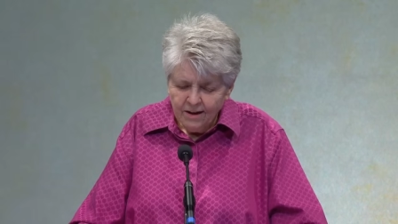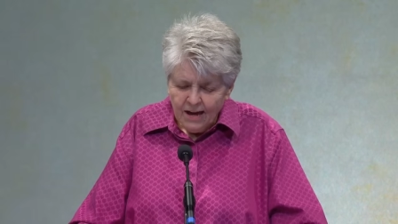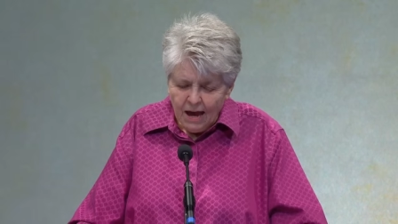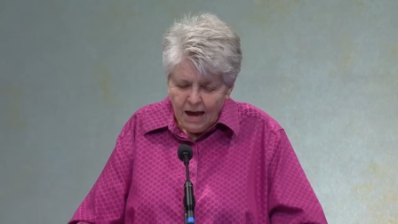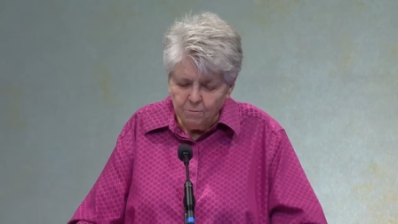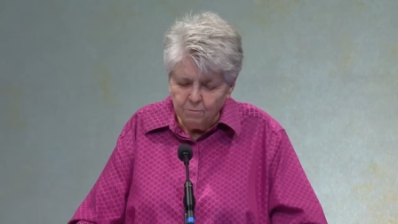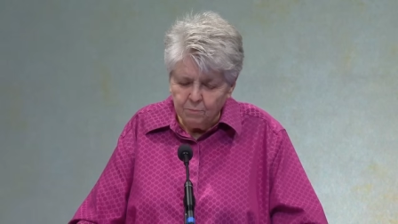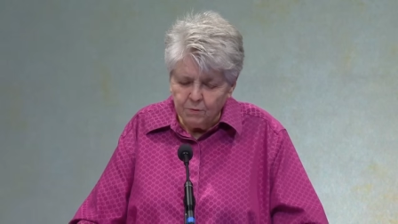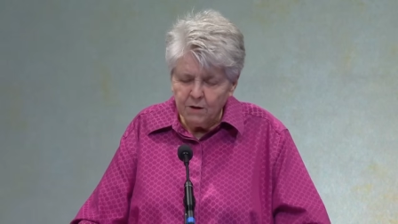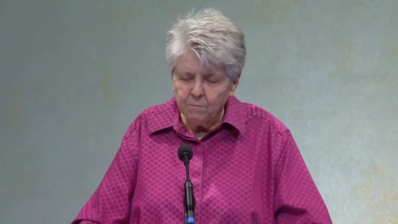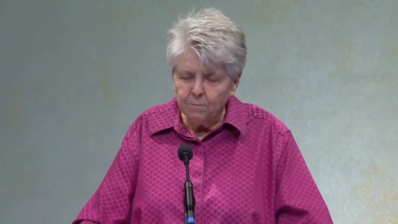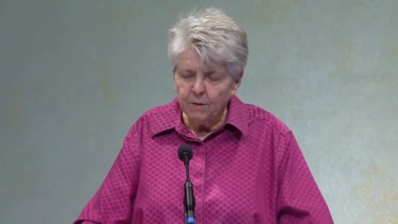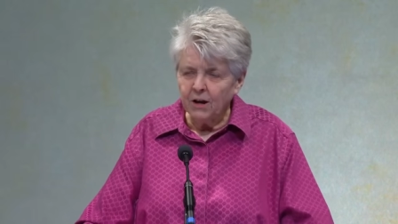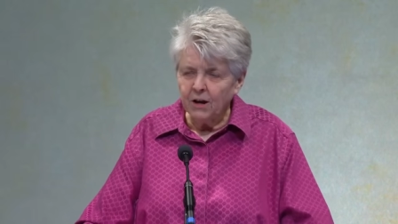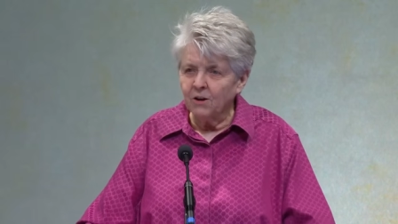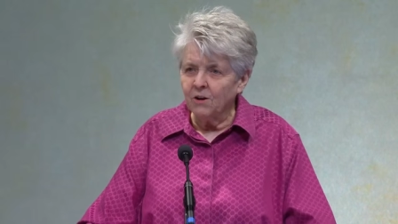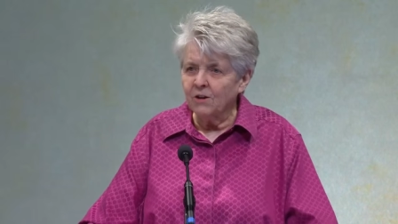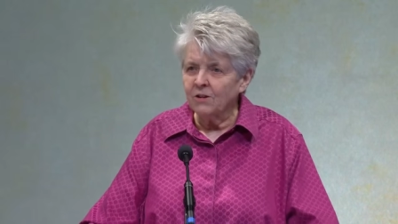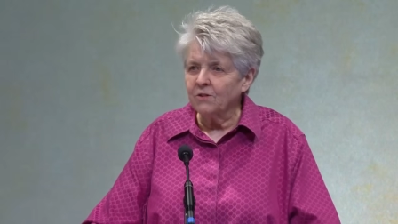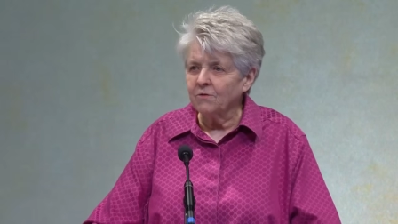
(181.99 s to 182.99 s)
and
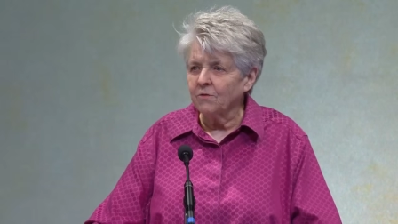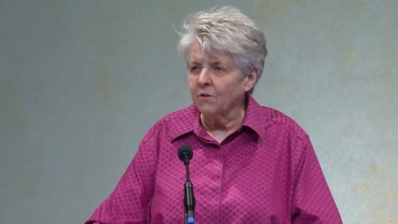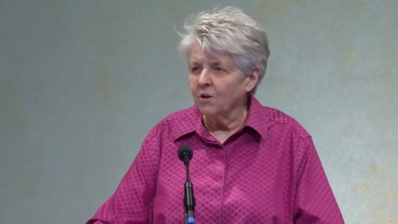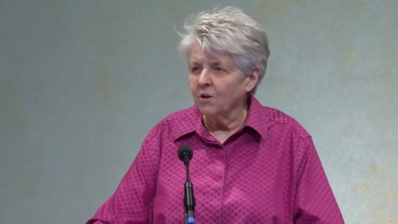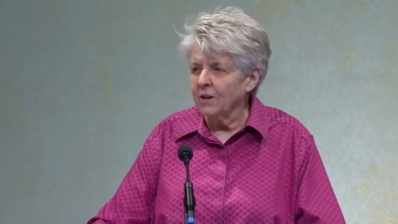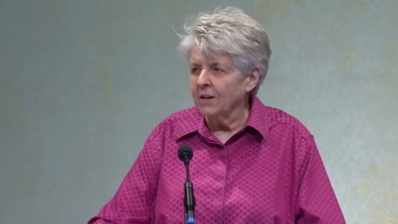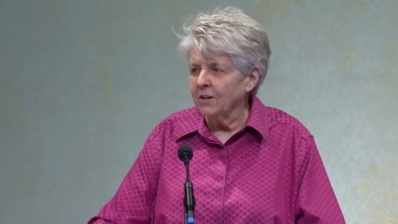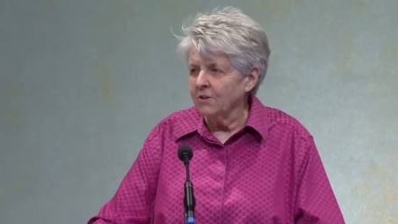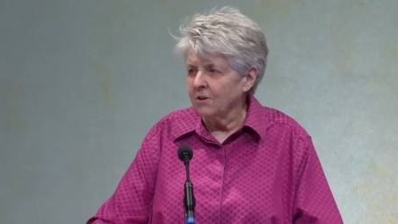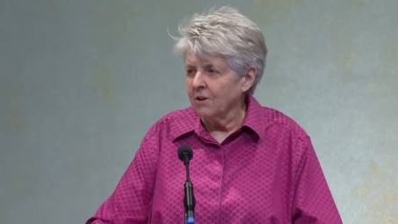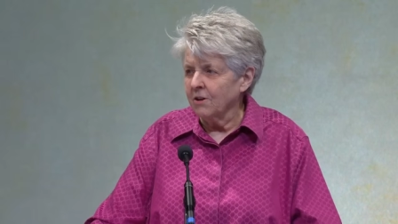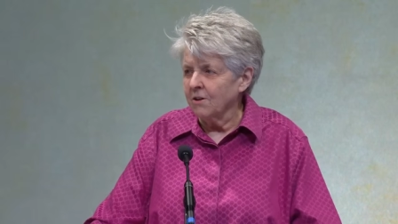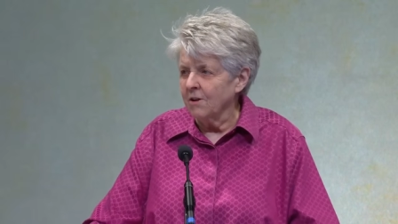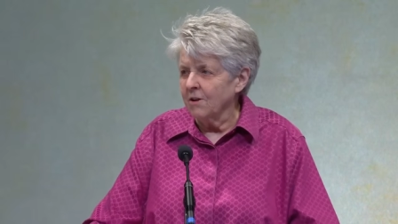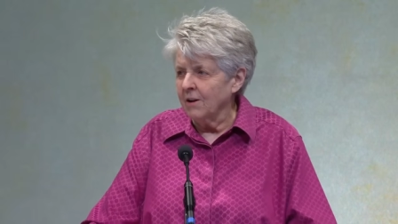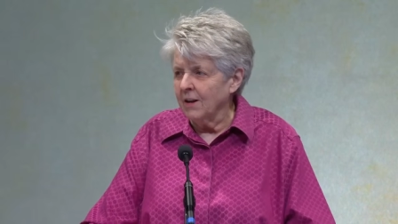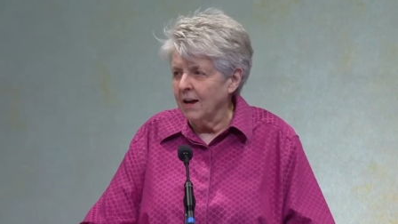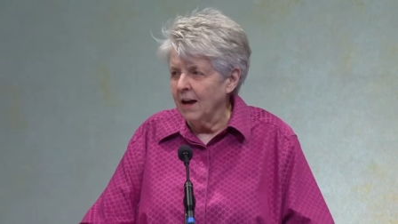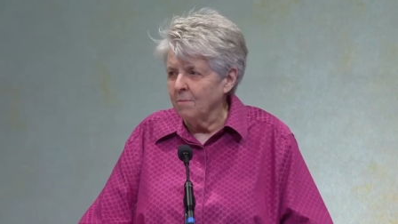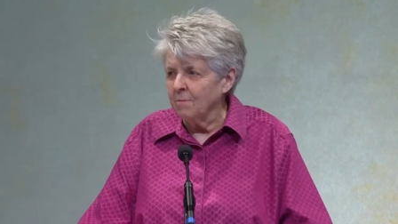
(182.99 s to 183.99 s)
prepare us for
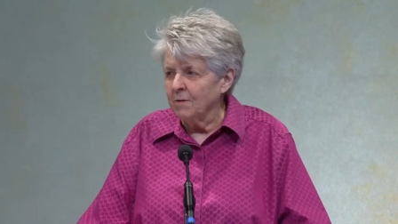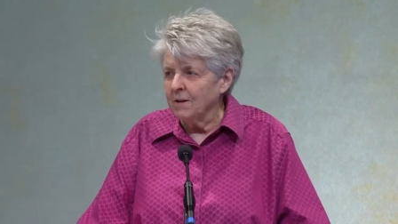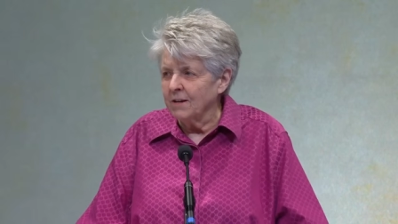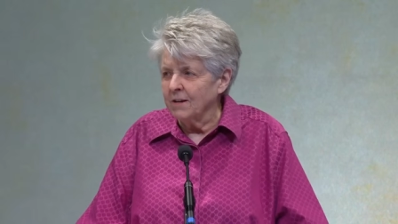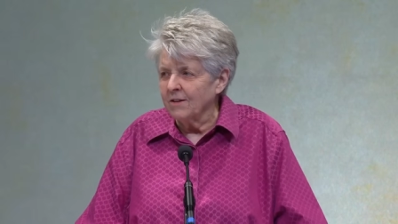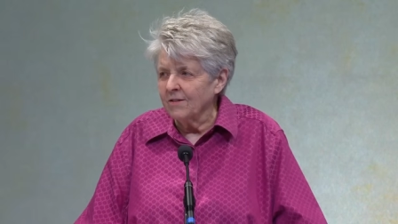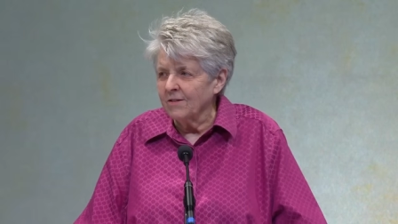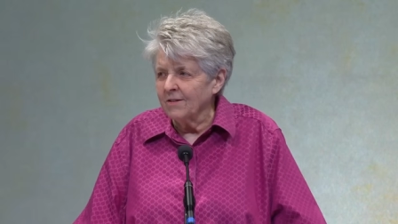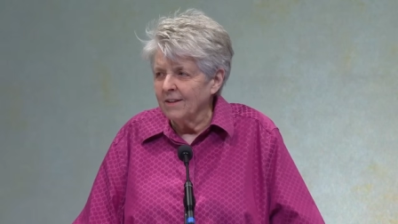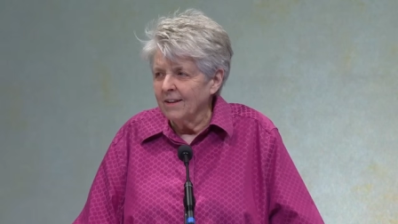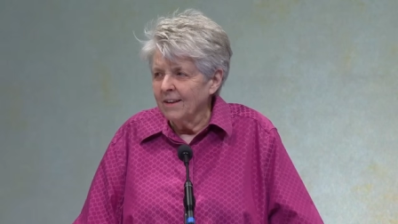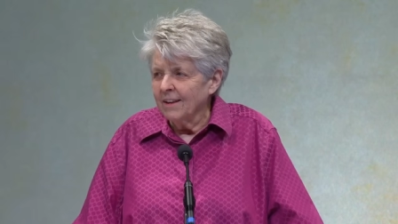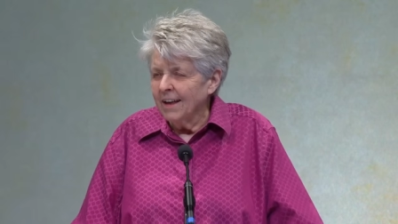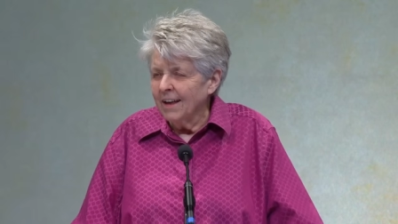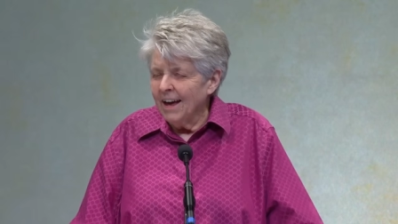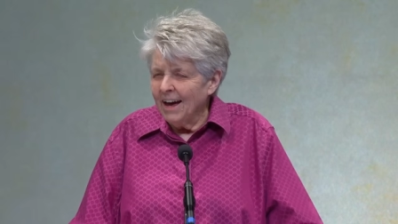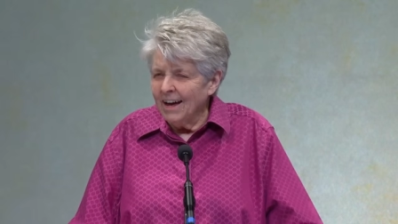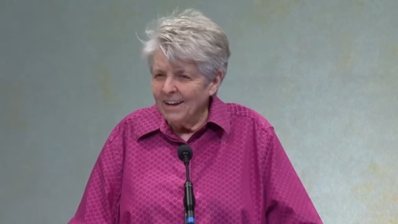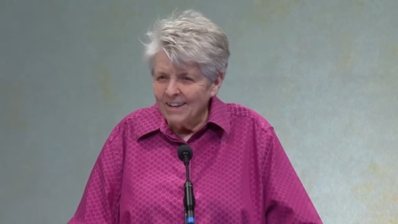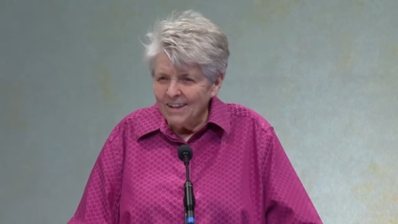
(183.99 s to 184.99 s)
eternal happiness.
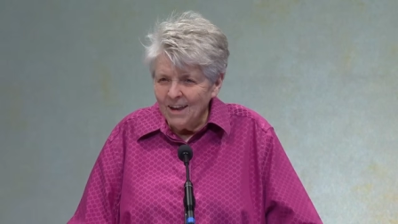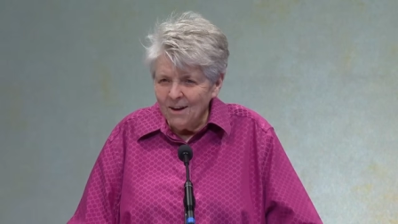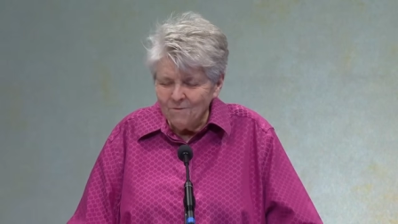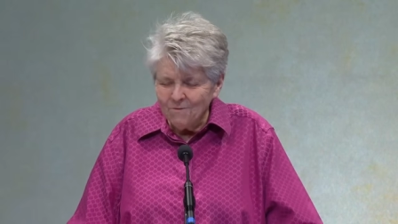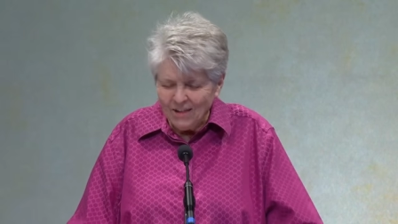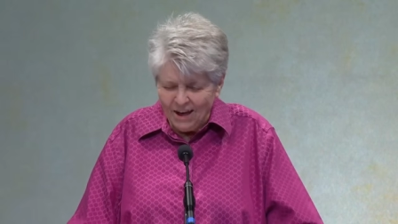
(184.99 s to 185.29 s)
I love